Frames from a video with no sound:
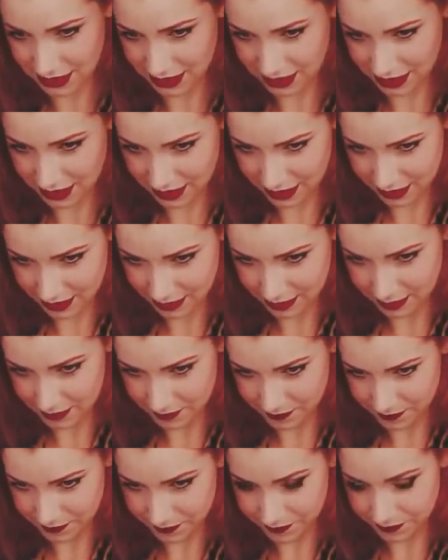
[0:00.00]

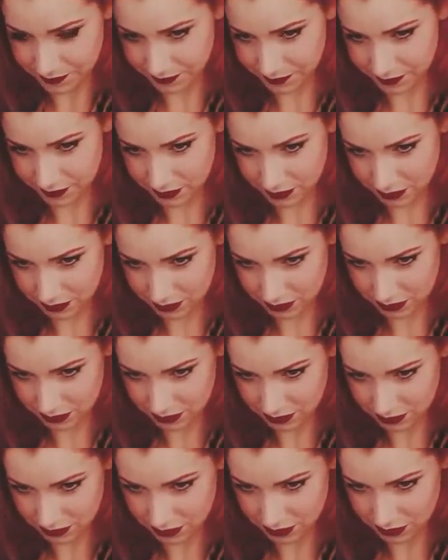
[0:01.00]

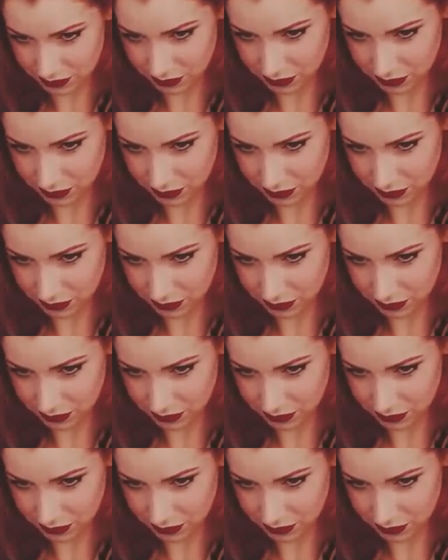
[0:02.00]
(no one is talking)